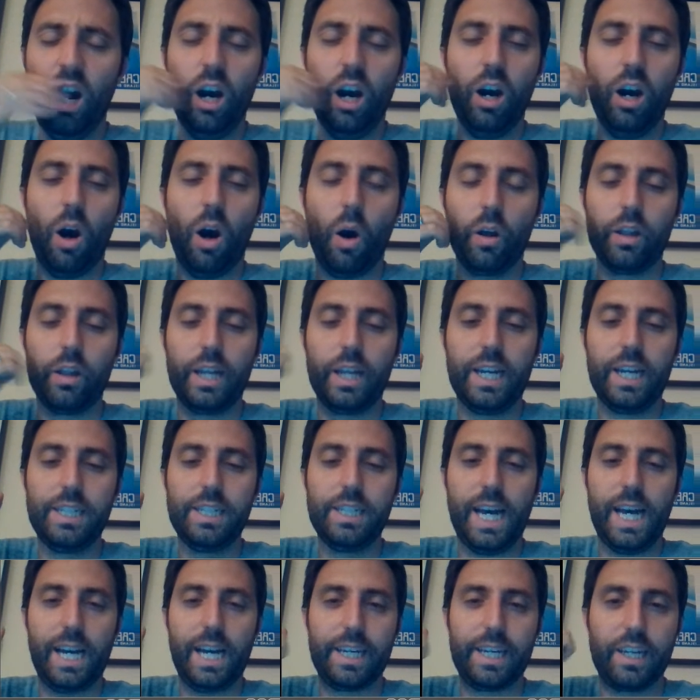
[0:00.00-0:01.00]
only
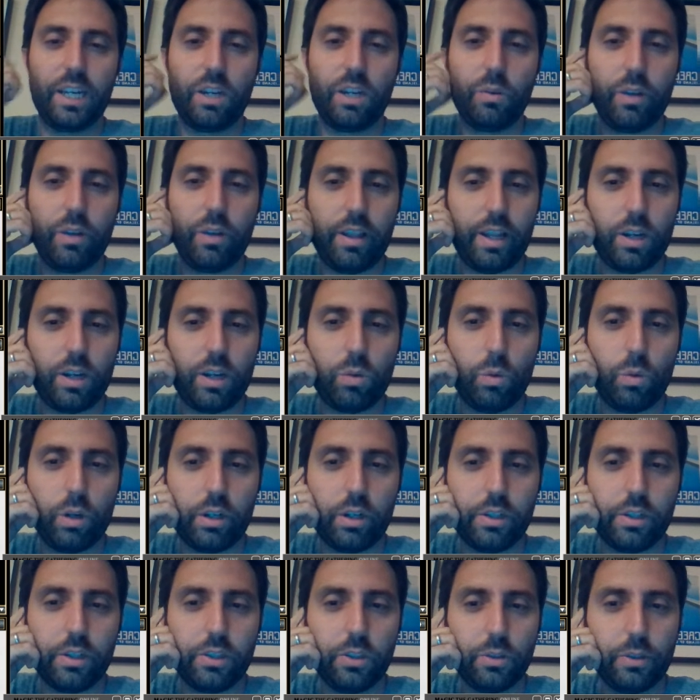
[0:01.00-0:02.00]
attacking with like 1
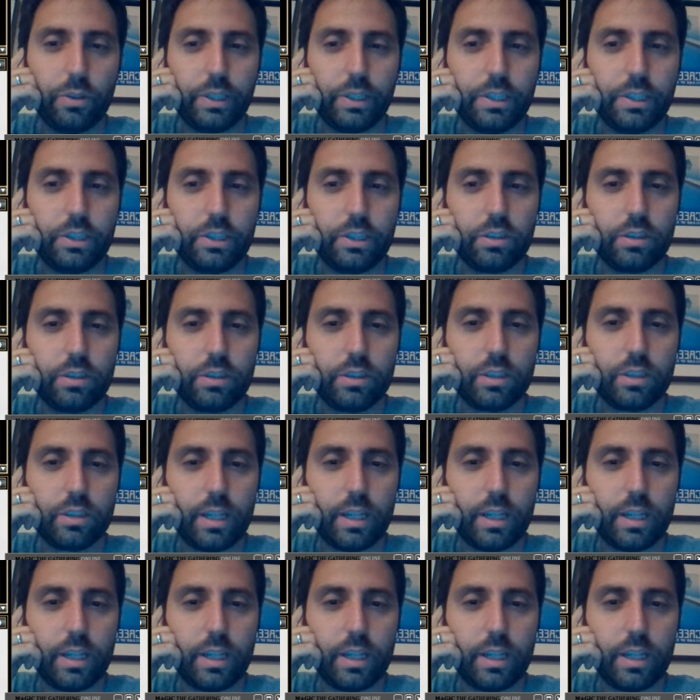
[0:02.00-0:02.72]
or 2 creatures and